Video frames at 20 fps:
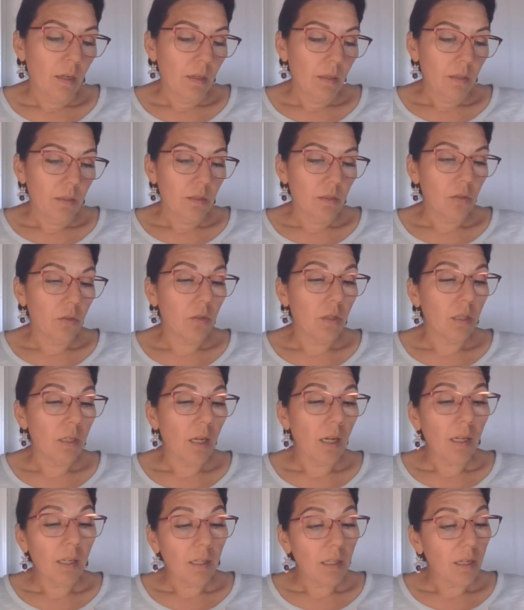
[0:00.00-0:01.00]
So the
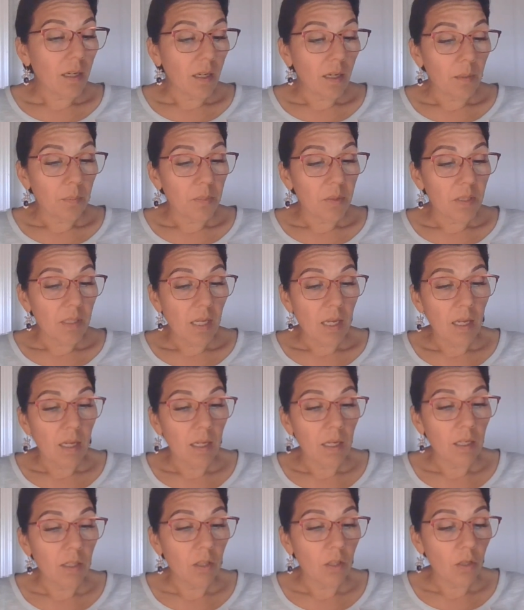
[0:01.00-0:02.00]
Knight of Cups,
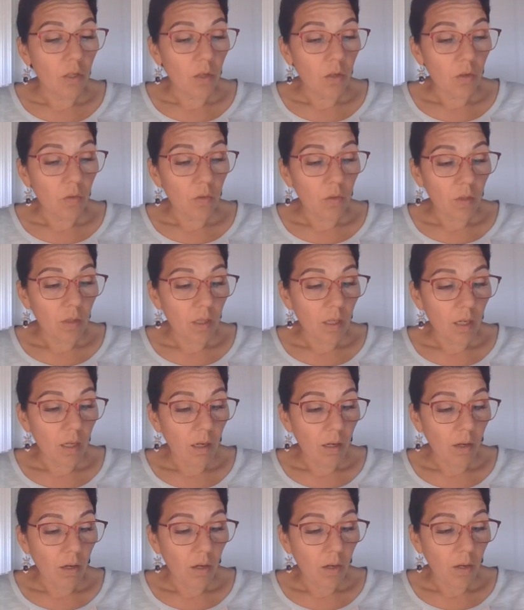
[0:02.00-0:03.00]
they
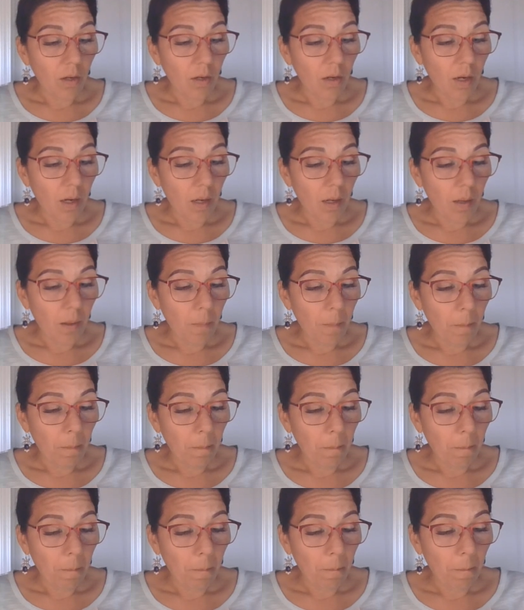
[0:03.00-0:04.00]
are
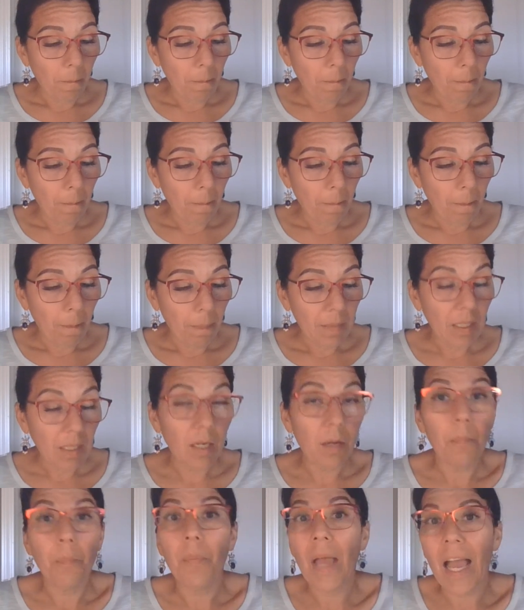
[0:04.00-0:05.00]

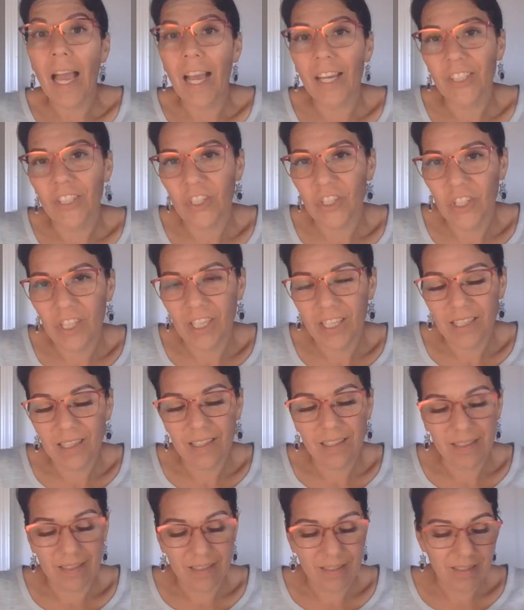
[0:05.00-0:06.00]

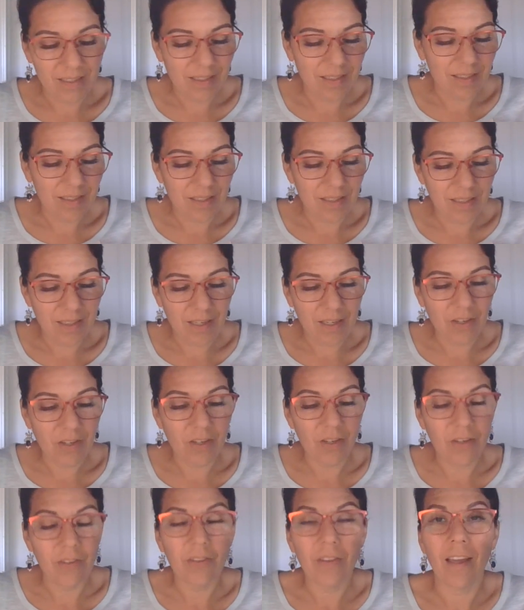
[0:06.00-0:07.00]
compassionate.
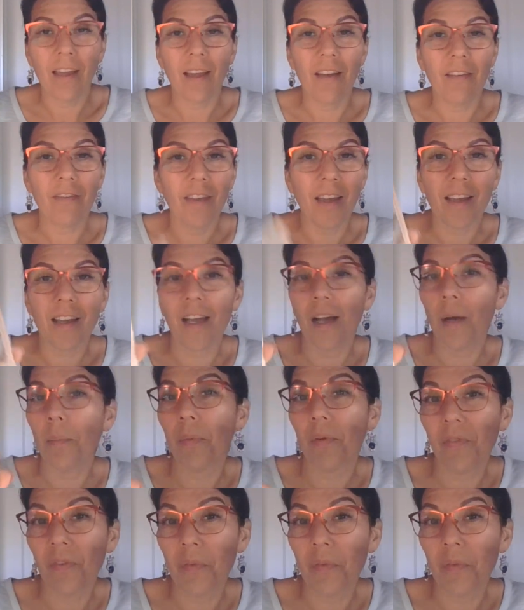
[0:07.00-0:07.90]
They have that cup of